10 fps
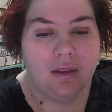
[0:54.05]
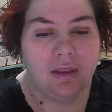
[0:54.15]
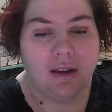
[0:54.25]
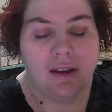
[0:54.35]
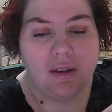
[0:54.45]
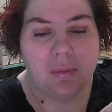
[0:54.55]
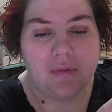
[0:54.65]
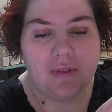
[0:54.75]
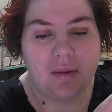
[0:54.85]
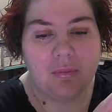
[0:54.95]
Like we've
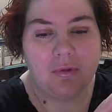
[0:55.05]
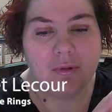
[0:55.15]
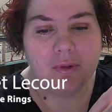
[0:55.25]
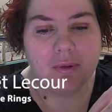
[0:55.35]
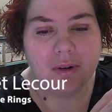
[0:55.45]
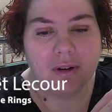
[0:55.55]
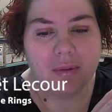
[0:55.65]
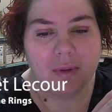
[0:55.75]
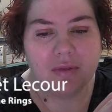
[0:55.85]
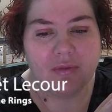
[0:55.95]
got Mordor,
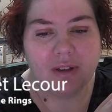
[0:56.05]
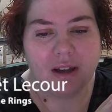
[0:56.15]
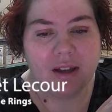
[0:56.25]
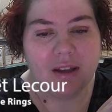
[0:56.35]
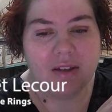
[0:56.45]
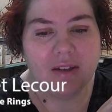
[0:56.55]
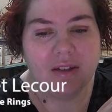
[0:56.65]
we've got